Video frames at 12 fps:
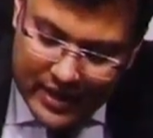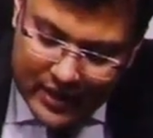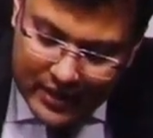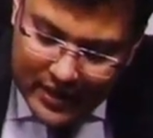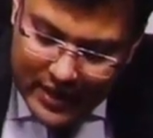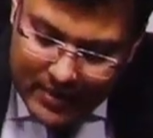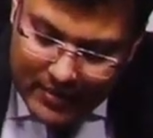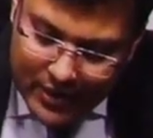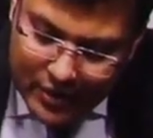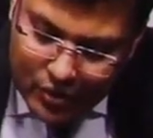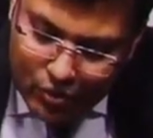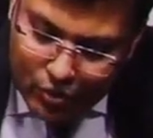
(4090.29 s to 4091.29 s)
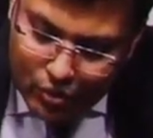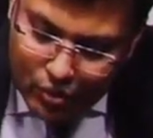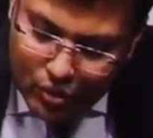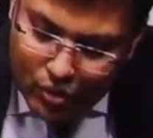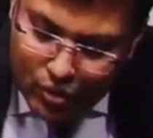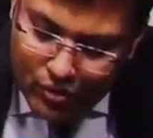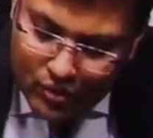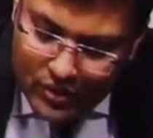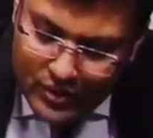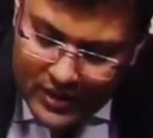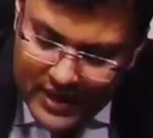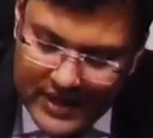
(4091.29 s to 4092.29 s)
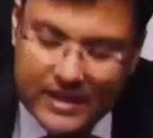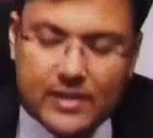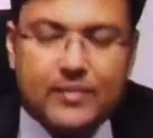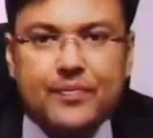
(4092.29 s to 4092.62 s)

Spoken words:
the name is pseudocyst?